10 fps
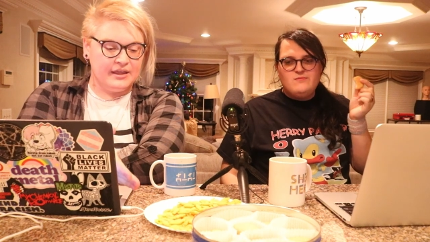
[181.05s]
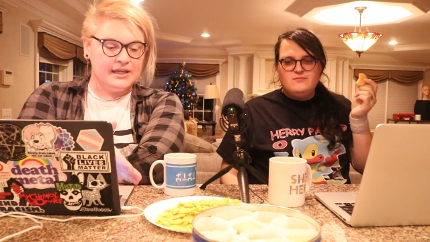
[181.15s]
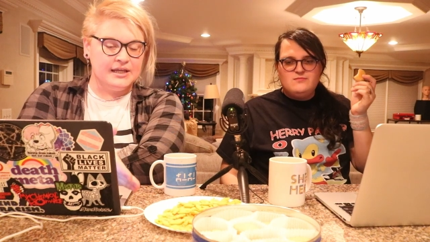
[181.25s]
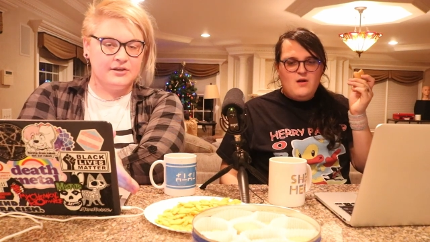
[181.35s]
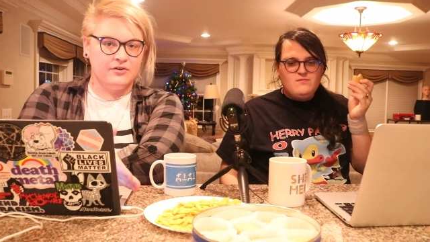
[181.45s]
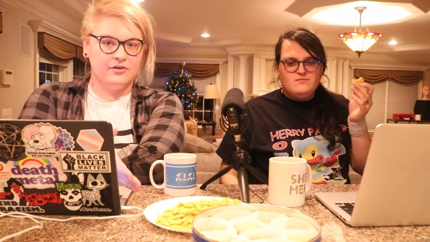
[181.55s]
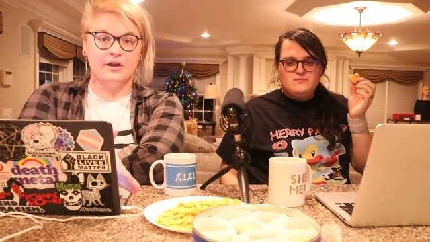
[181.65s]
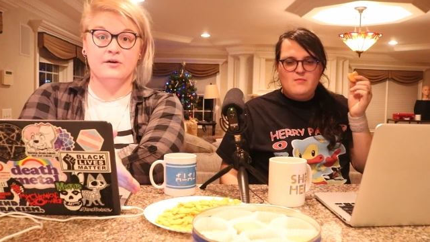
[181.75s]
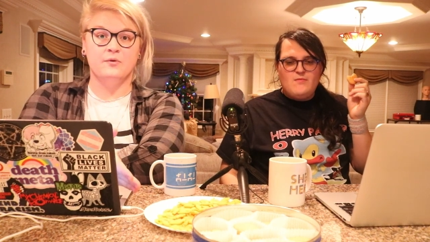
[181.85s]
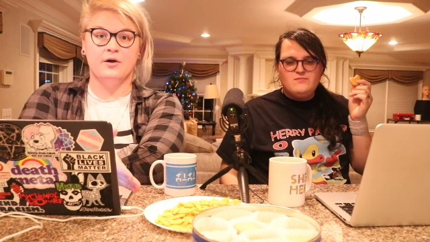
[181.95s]
Speaker 1: eat
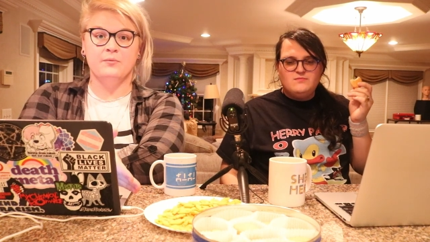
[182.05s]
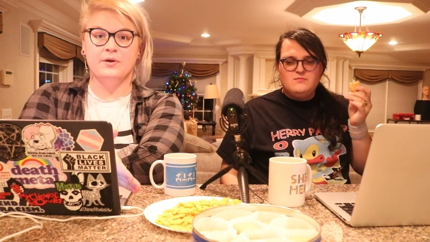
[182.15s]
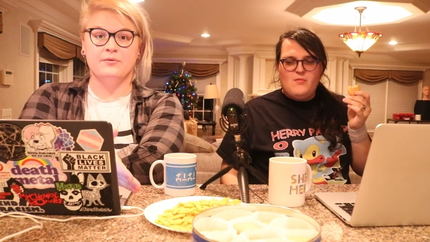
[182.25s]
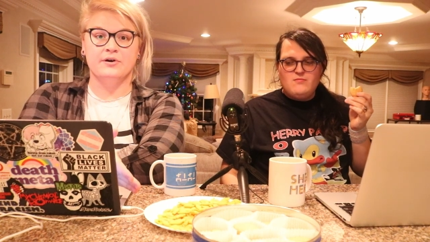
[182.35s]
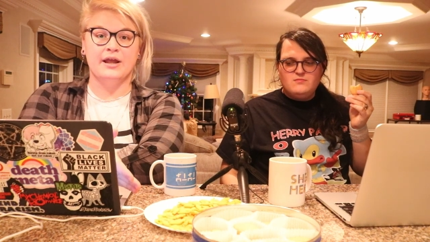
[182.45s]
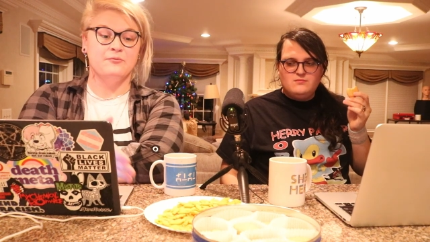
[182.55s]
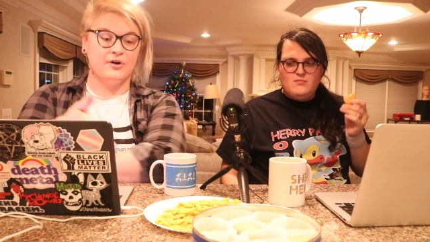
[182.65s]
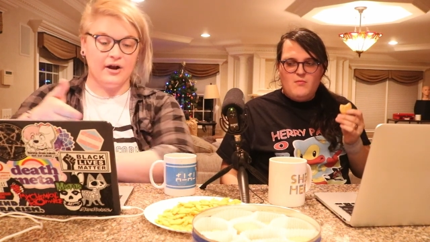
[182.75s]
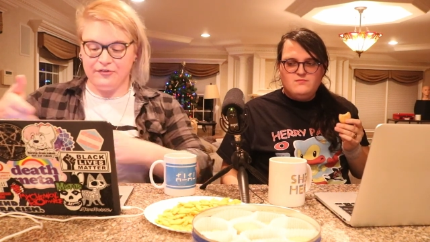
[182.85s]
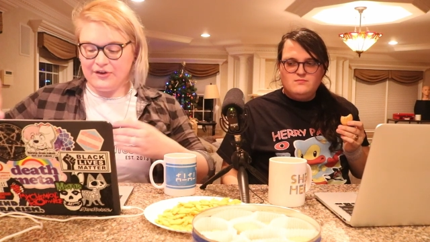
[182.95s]
while we were, and
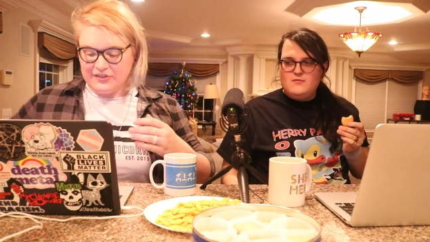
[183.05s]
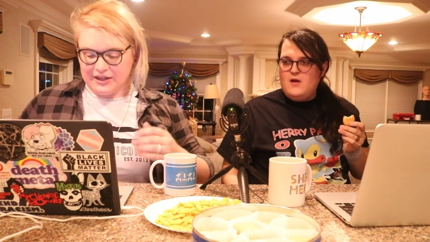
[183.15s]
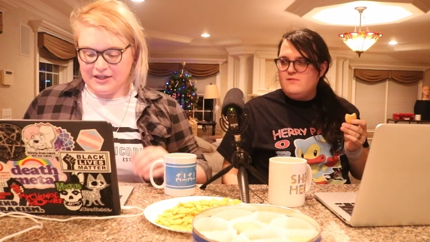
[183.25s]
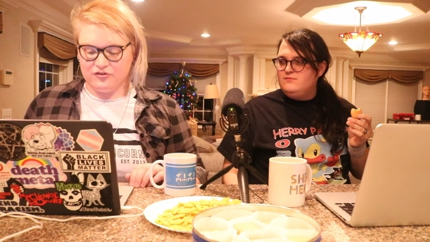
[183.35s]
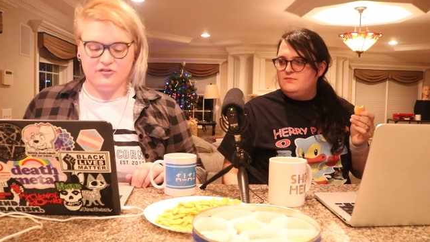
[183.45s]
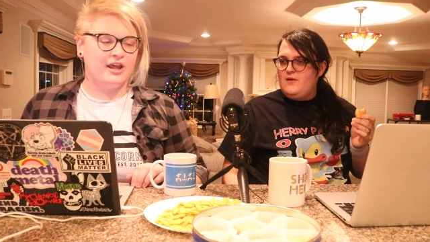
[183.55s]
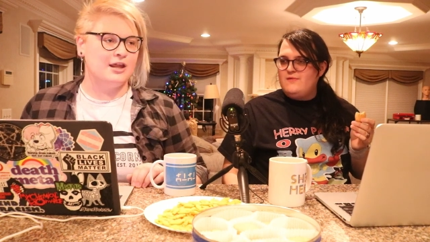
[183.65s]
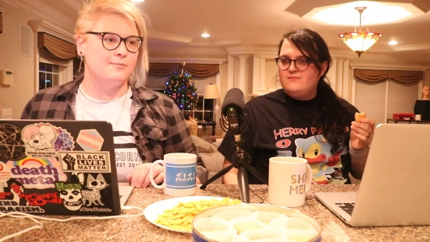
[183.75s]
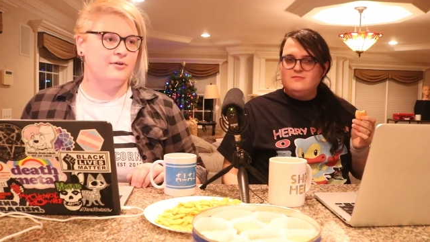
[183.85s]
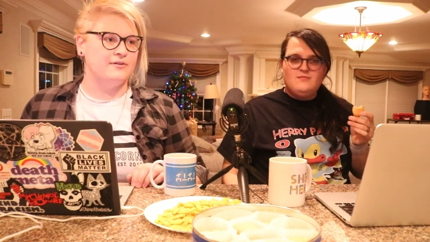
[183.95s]
we're also at the kitchen
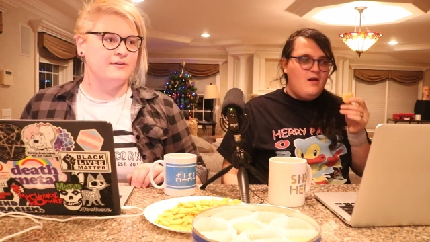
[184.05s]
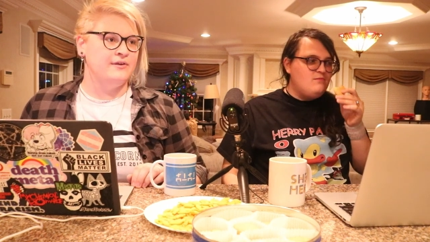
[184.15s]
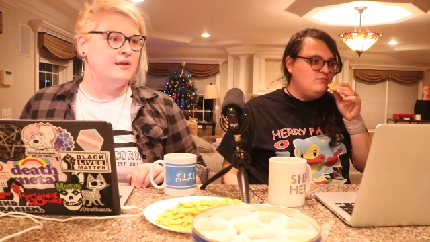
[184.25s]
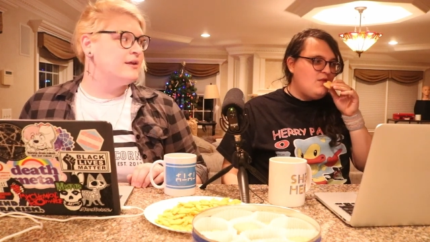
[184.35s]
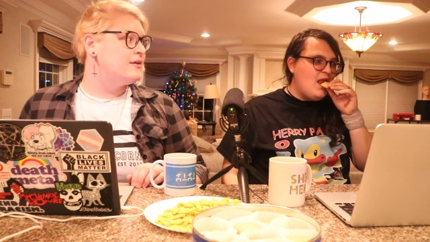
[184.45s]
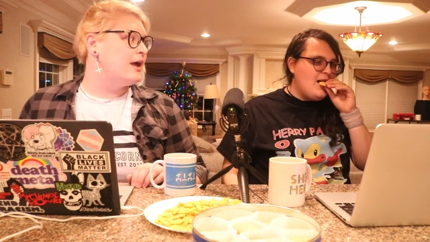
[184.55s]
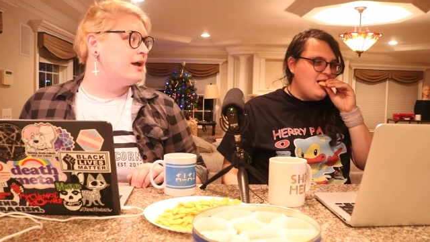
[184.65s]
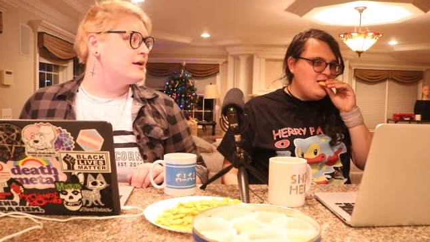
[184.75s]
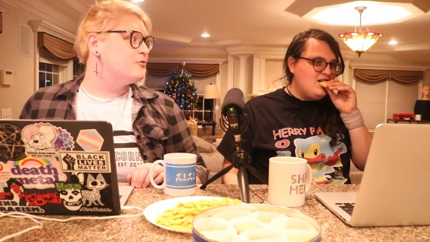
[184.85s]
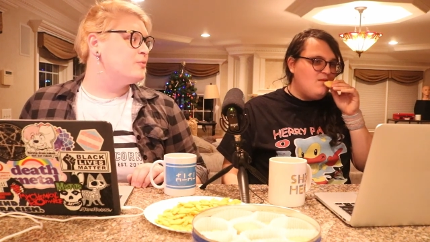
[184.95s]
table,
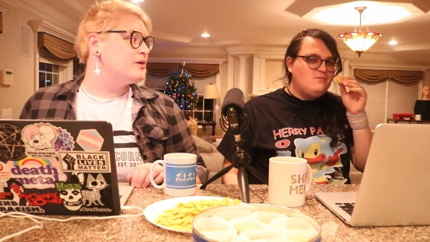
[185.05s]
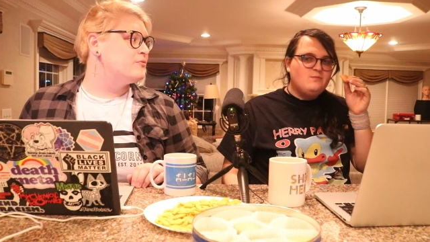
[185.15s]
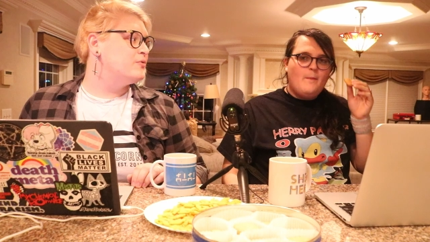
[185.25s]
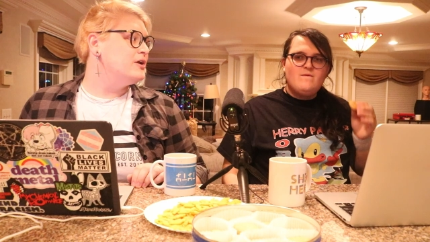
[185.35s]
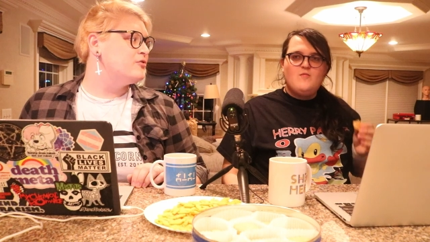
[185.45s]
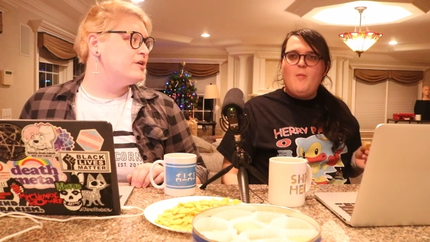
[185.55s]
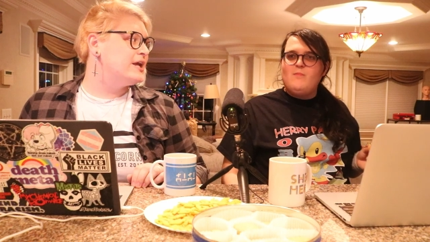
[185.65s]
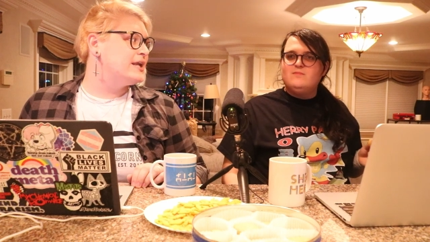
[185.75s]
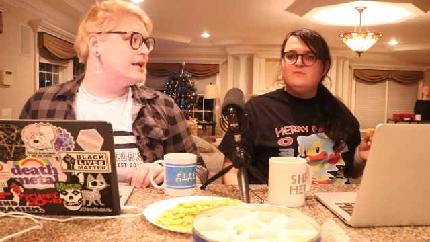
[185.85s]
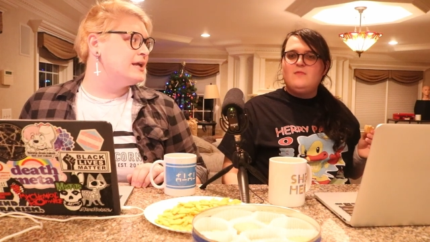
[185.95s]
because we are
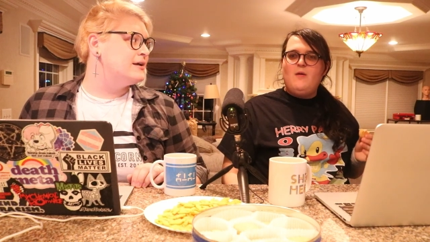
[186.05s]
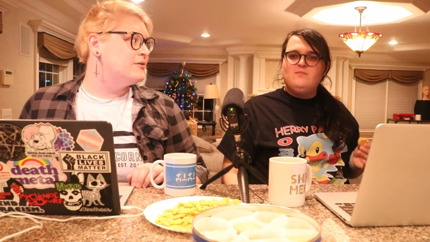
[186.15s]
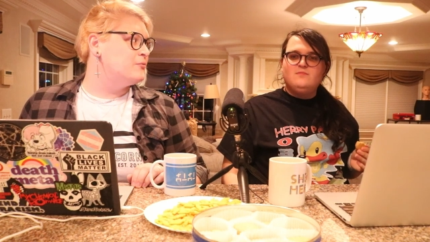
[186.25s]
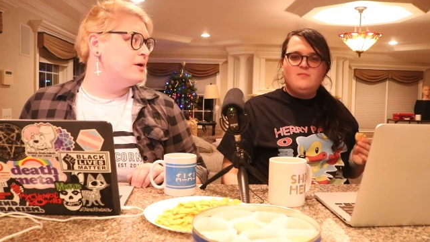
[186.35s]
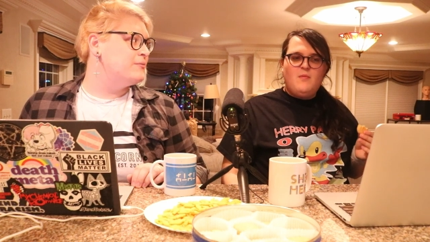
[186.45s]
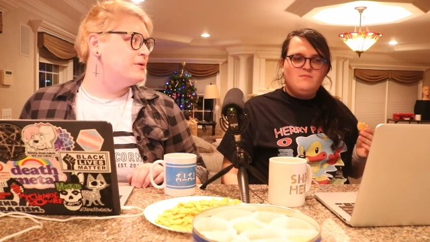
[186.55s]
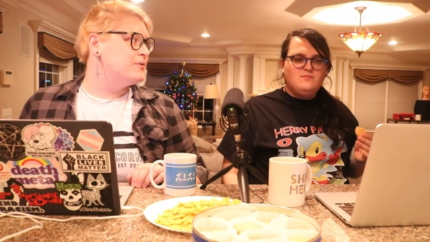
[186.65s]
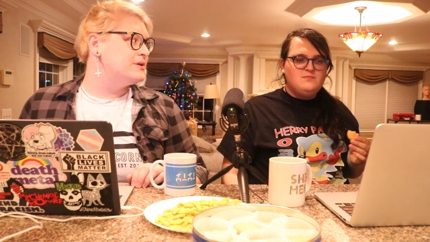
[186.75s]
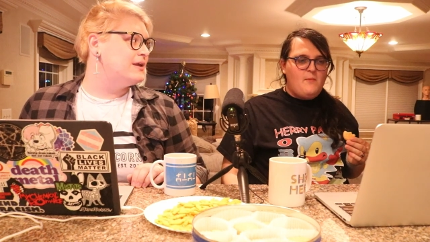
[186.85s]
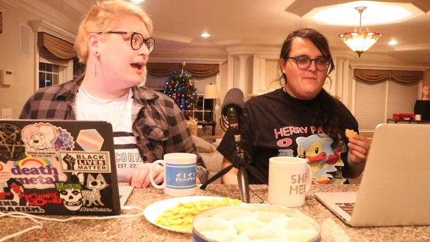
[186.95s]
recreating how we
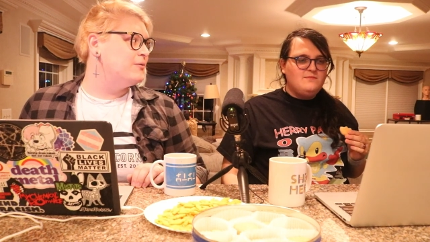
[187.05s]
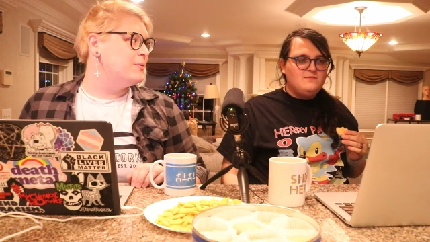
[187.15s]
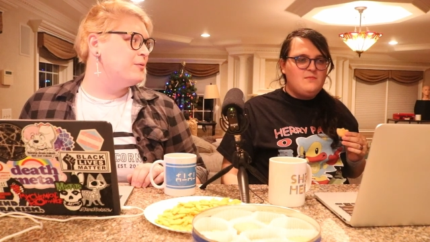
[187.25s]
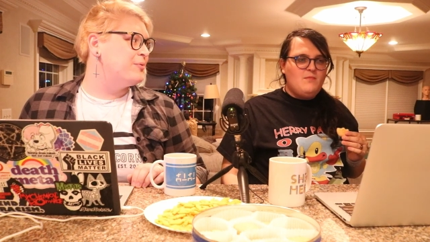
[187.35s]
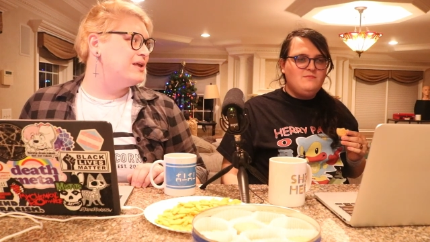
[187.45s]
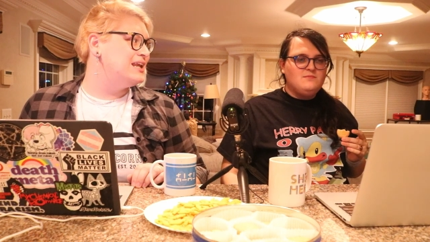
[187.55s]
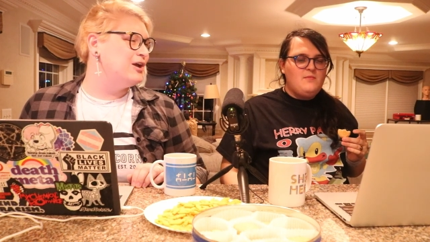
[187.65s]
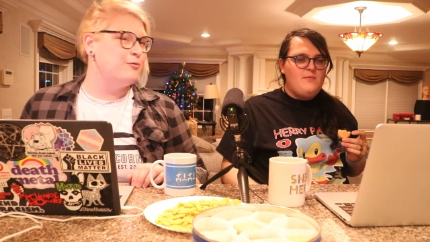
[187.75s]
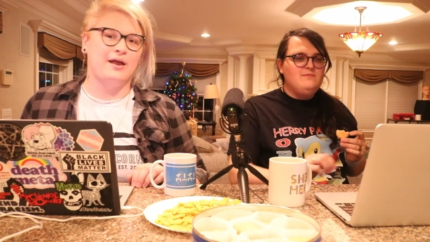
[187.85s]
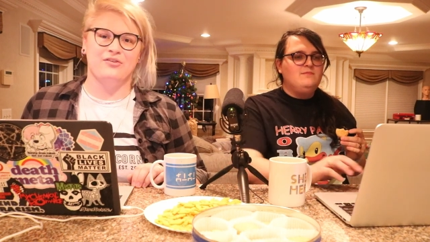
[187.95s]
would play
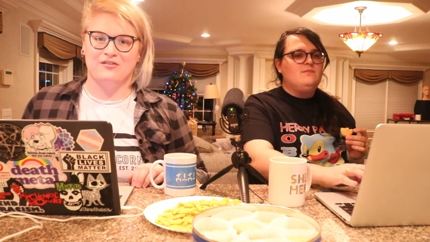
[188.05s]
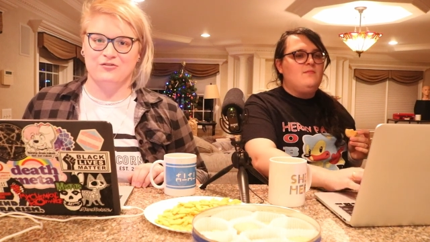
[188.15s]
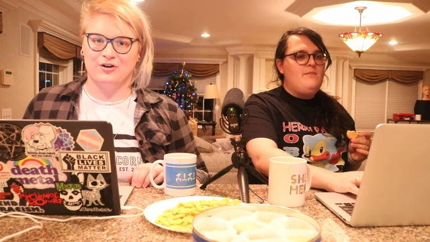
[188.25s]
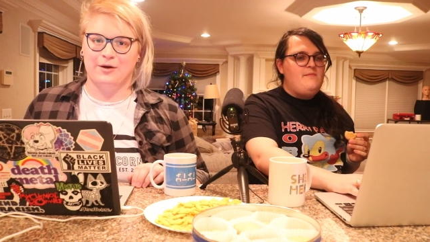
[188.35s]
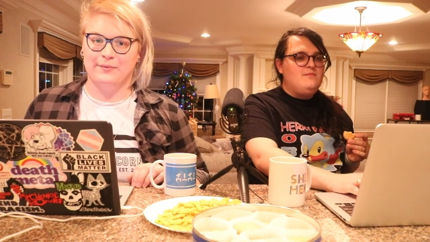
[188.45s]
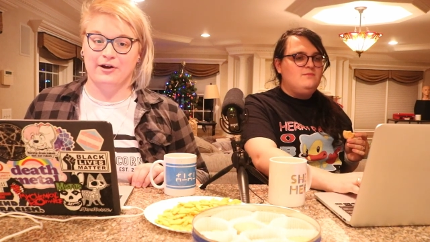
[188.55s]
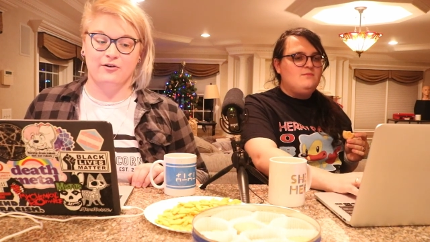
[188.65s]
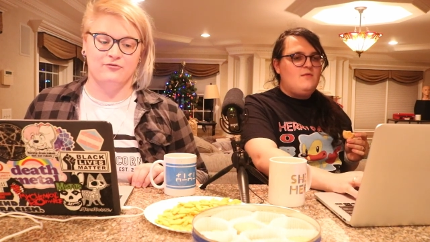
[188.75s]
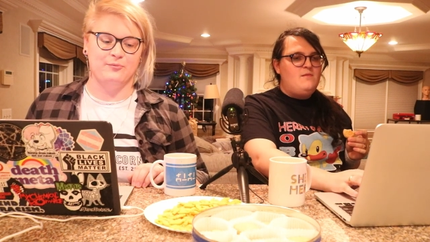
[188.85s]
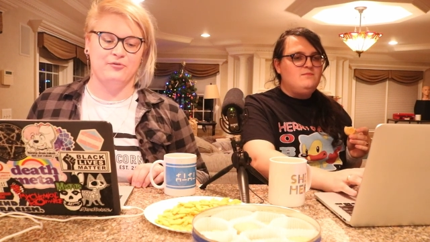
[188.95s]
Neopets after coming
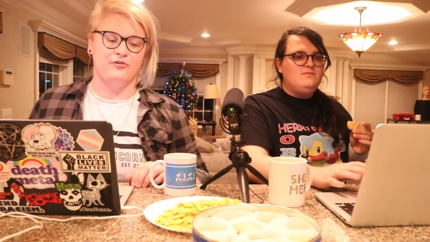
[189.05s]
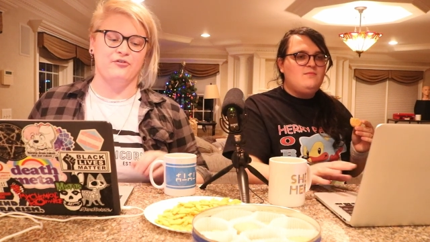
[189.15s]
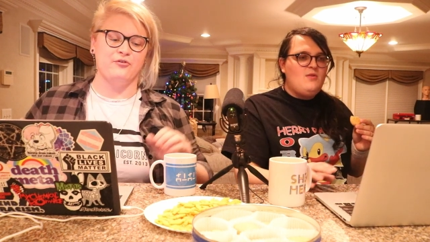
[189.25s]
home from school.